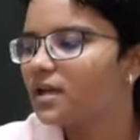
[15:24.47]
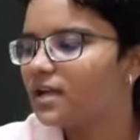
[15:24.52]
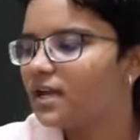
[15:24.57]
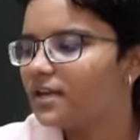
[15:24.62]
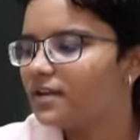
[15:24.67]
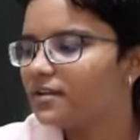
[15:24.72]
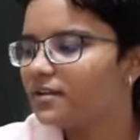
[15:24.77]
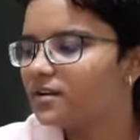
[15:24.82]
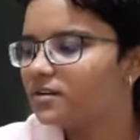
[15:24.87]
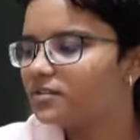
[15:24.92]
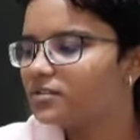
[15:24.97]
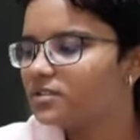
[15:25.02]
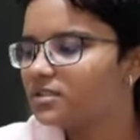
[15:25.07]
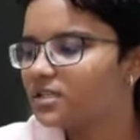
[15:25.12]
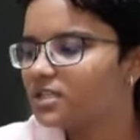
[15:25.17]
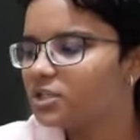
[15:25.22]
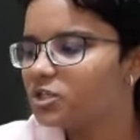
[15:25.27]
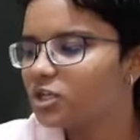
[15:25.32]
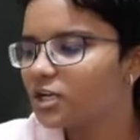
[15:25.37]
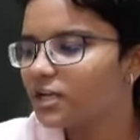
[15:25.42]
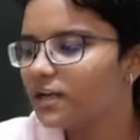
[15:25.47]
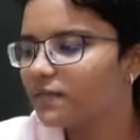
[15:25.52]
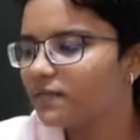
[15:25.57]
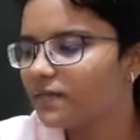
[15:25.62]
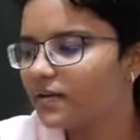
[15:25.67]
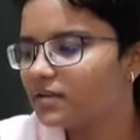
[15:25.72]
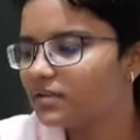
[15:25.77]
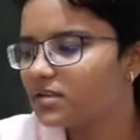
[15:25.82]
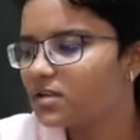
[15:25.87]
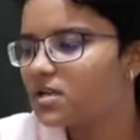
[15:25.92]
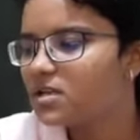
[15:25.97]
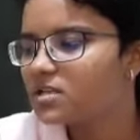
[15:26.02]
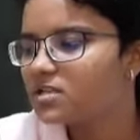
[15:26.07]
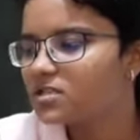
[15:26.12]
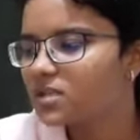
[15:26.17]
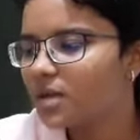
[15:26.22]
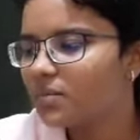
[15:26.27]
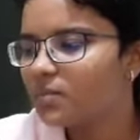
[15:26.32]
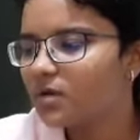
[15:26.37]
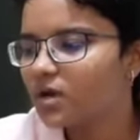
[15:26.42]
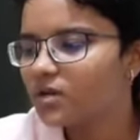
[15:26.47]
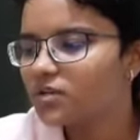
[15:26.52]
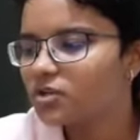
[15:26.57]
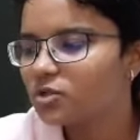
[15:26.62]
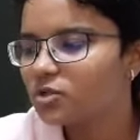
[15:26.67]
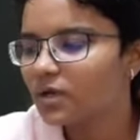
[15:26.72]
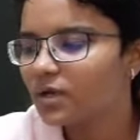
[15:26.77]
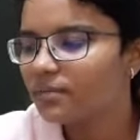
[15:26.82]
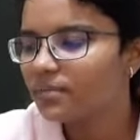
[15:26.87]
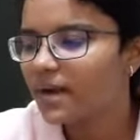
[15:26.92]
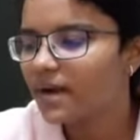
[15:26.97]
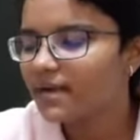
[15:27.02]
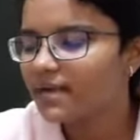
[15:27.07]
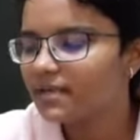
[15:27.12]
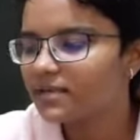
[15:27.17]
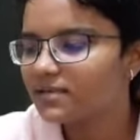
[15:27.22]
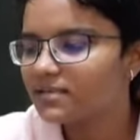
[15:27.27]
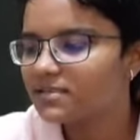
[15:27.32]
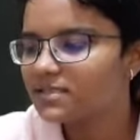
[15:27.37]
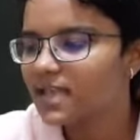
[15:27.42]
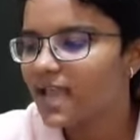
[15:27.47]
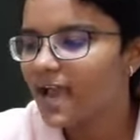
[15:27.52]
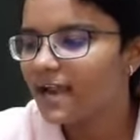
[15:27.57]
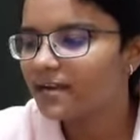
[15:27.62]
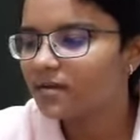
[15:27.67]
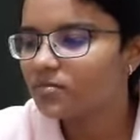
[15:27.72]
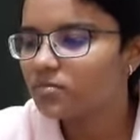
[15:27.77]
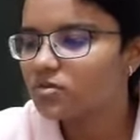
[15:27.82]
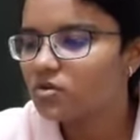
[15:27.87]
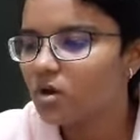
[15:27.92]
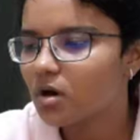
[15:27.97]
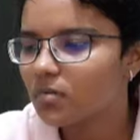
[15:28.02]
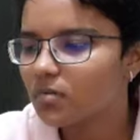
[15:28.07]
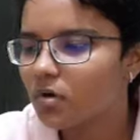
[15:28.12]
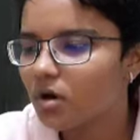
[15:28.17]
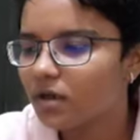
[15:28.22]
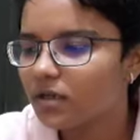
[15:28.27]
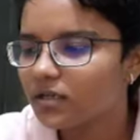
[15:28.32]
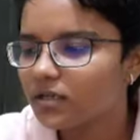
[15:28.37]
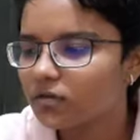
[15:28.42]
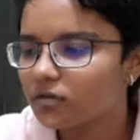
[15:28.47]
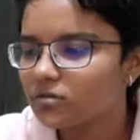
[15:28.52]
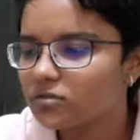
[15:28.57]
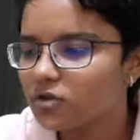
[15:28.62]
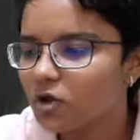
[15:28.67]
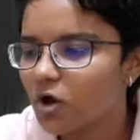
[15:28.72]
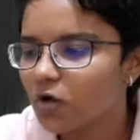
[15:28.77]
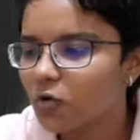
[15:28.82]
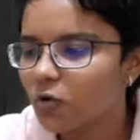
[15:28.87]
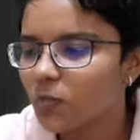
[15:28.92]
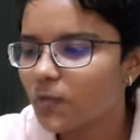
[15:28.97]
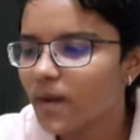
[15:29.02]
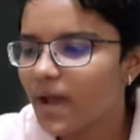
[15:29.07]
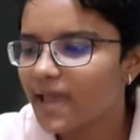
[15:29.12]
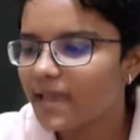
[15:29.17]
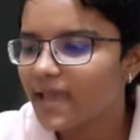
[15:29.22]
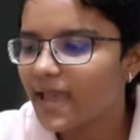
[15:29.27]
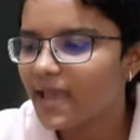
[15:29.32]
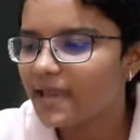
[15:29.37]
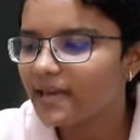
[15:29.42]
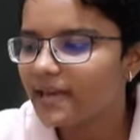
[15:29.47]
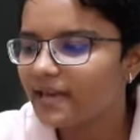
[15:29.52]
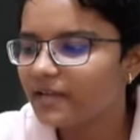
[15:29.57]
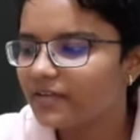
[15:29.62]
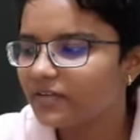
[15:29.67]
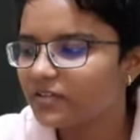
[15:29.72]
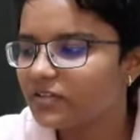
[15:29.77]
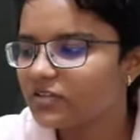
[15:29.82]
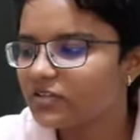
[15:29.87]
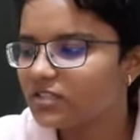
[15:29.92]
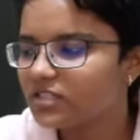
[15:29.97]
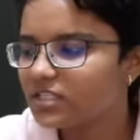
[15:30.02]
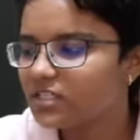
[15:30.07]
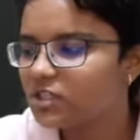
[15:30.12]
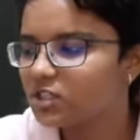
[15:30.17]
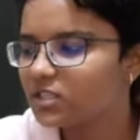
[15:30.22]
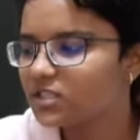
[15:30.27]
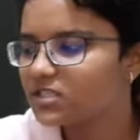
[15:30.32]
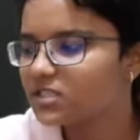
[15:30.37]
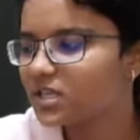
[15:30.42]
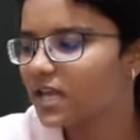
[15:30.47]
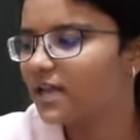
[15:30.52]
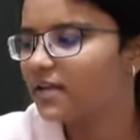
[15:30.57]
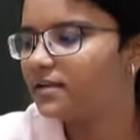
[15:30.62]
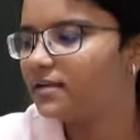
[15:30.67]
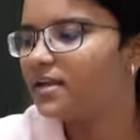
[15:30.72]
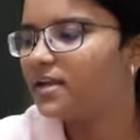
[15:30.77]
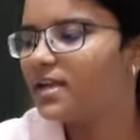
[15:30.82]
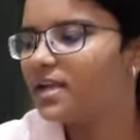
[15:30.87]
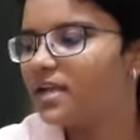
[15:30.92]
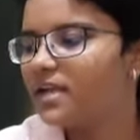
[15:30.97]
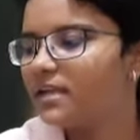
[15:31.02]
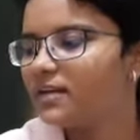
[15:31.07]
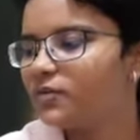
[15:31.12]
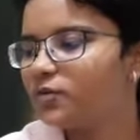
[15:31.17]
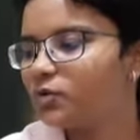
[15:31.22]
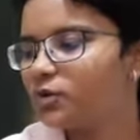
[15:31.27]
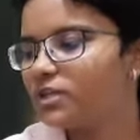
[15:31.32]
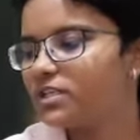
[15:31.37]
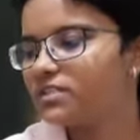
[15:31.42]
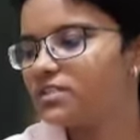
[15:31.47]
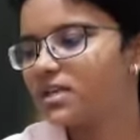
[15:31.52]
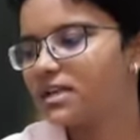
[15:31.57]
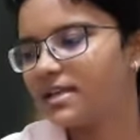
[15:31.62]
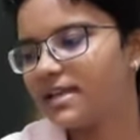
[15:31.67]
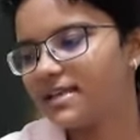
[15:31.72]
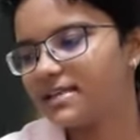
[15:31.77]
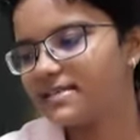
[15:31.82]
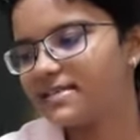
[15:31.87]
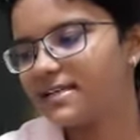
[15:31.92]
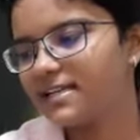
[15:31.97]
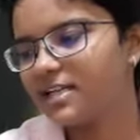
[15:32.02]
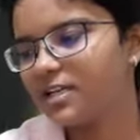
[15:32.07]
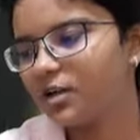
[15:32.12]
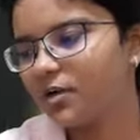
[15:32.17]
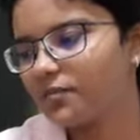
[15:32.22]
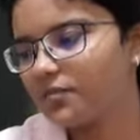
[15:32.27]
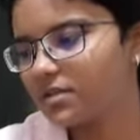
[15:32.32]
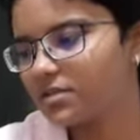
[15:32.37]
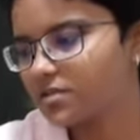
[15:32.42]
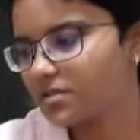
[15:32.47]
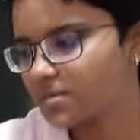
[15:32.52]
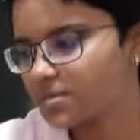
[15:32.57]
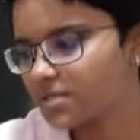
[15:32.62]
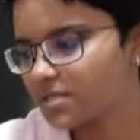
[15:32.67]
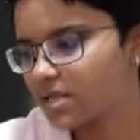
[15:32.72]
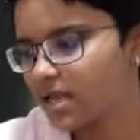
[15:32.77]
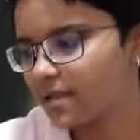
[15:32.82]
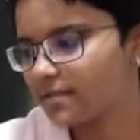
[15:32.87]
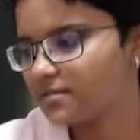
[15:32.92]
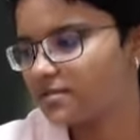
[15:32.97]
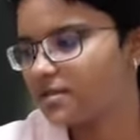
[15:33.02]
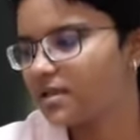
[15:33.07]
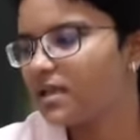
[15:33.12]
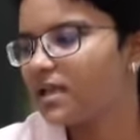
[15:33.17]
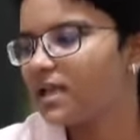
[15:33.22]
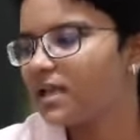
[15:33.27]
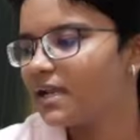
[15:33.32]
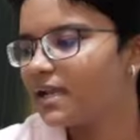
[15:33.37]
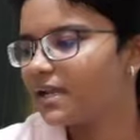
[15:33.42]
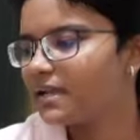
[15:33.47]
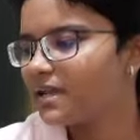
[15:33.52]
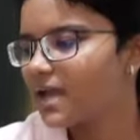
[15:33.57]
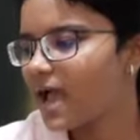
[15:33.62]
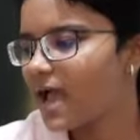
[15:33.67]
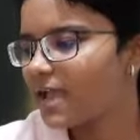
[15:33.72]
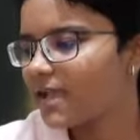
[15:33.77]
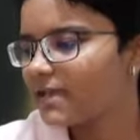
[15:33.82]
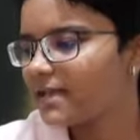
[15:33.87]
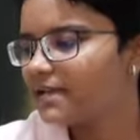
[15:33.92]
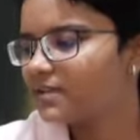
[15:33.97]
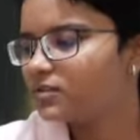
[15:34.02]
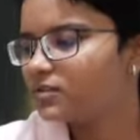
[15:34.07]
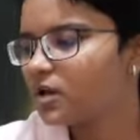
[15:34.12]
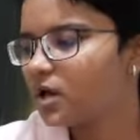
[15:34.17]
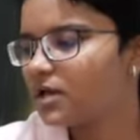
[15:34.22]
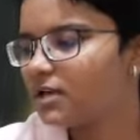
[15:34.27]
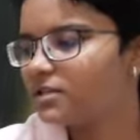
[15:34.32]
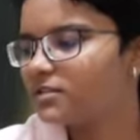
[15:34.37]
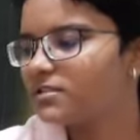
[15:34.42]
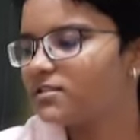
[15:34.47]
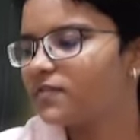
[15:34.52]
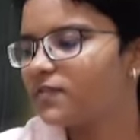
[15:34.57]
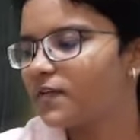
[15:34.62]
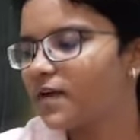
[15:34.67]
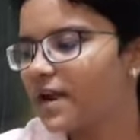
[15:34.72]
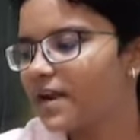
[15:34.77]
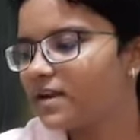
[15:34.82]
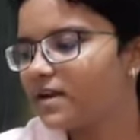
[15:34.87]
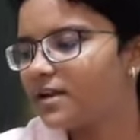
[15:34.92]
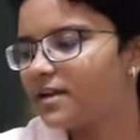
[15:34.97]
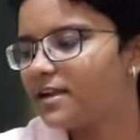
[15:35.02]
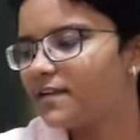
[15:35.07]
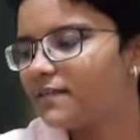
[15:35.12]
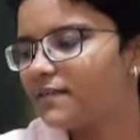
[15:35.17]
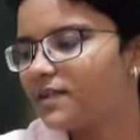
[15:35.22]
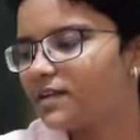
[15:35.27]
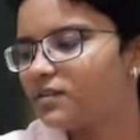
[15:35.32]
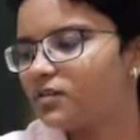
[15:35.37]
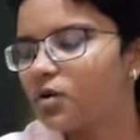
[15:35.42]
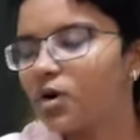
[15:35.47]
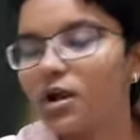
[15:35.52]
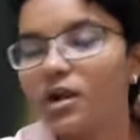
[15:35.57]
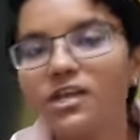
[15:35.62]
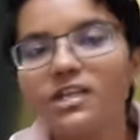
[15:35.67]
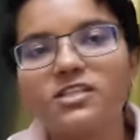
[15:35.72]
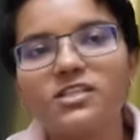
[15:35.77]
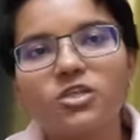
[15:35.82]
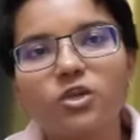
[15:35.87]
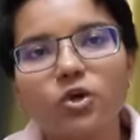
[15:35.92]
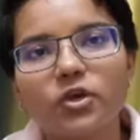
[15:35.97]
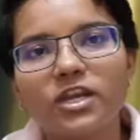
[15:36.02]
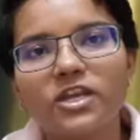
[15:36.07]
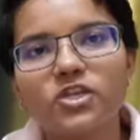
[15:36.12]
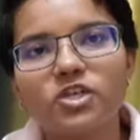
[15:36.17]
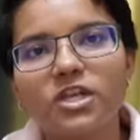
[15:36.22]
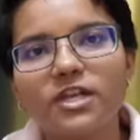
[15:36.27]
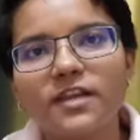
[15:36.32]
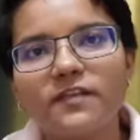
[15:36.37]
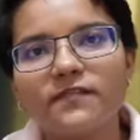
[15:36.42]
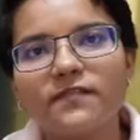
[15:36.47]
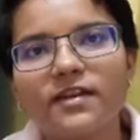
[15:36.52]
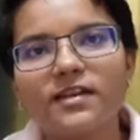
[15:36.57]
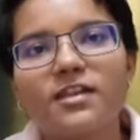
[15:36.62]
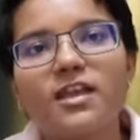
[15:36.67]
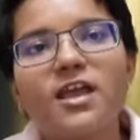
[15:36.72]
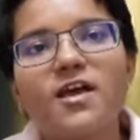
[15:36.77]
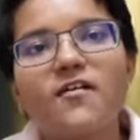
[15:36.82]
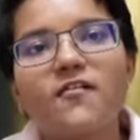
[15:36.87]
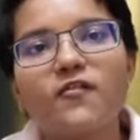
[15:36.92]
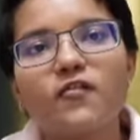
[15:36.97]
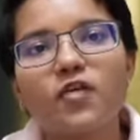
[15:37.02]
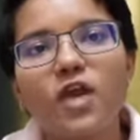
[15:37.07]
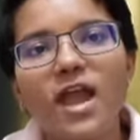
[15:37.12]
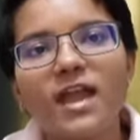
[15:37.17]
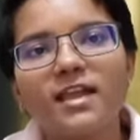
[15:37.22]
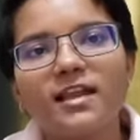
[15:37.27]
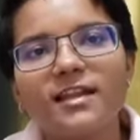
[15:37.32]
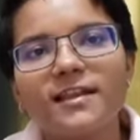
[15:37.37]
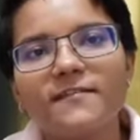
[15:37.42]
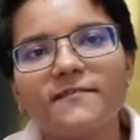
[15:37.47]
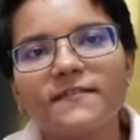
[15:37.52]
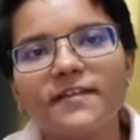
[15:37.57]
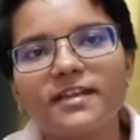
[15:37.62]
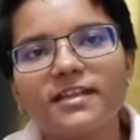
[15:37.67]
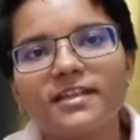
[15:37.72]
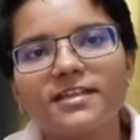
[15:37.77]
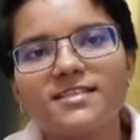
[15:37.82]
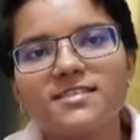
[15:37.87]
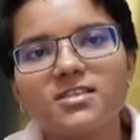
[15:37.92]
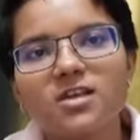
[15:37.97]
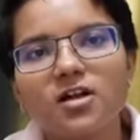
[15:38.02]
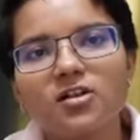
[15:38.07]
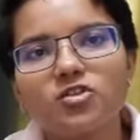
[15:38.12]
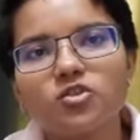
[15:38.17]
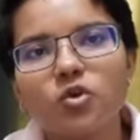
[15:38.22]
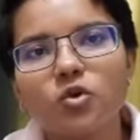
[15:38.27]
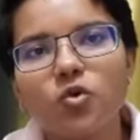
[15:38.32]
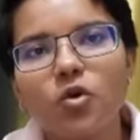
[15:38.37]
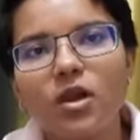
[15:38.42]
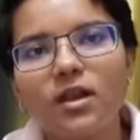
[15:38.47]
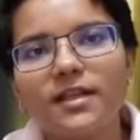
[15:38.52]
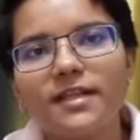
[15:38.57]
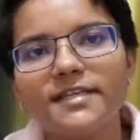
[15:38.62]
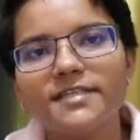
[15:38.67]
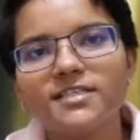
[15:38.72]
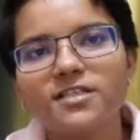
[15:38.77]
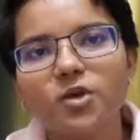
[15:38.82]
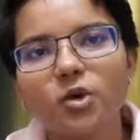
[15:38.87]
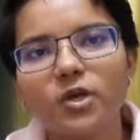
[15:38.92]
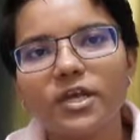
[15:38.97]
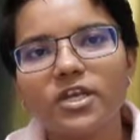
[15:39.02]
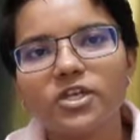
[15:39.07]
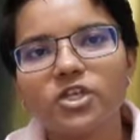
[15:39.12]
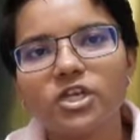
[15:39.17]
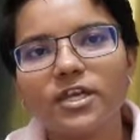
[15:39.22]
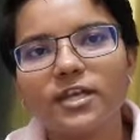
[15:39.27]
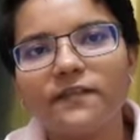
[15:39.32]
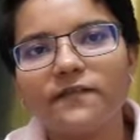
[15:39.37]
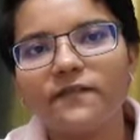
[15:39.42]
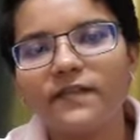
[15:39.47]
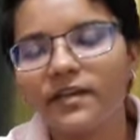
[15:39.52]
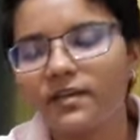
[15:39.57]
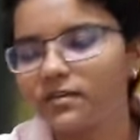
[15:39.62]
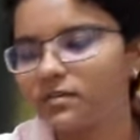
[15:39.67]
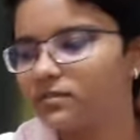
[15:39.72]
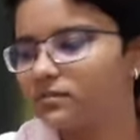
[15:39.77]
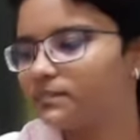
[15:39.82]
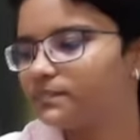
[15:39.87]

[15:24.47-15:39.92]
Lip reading: Interstitial defect. Some constituent particles, atoms or molecules occupy an interstitial site, increase the density of the substance. In ionic solids, Frankel defect or dislocation defect. Frankel defect is also called dislocation defect.